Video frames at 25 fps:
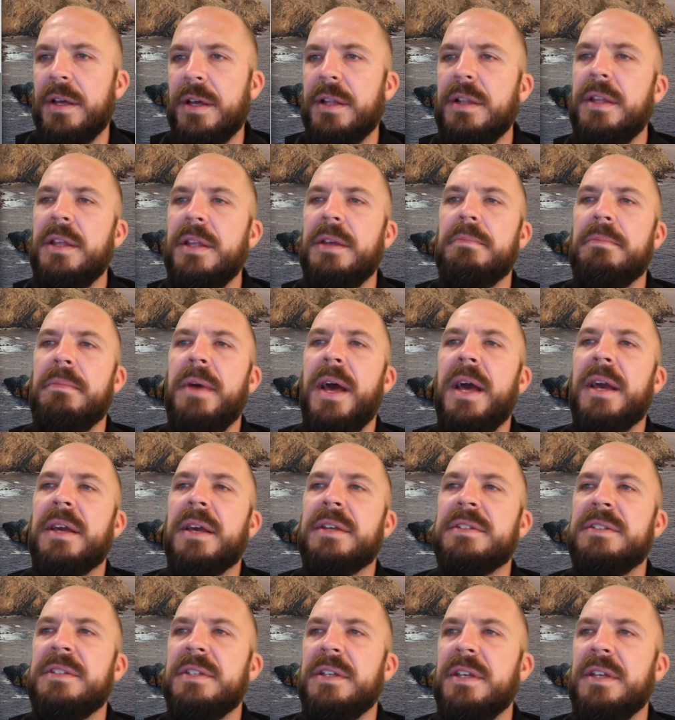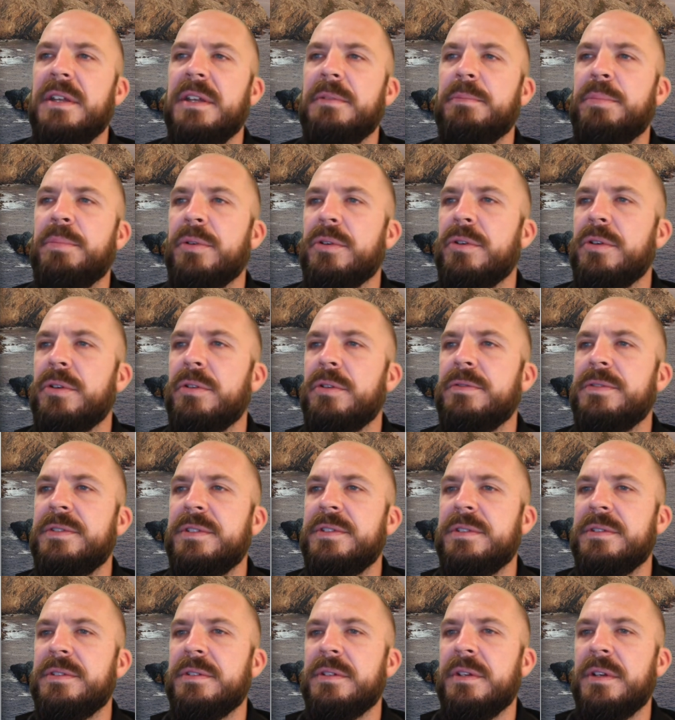Elite Magazine
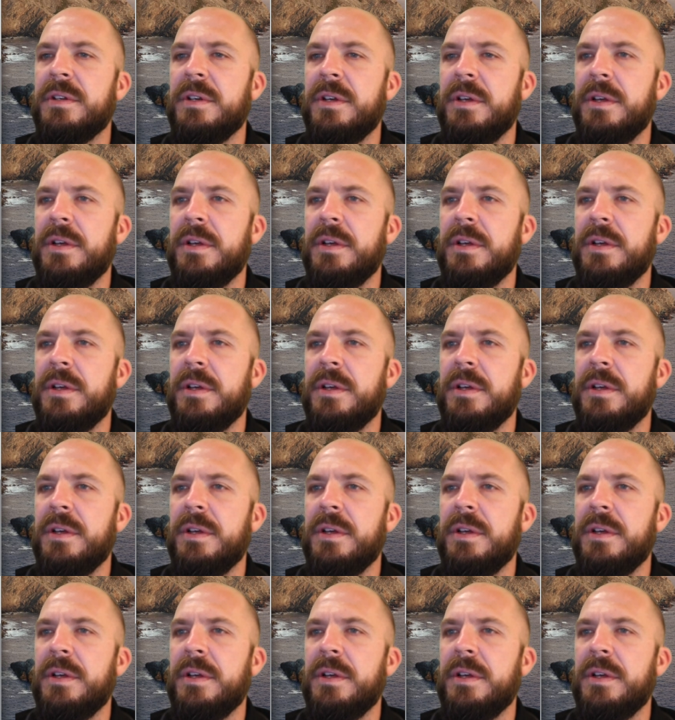proofs,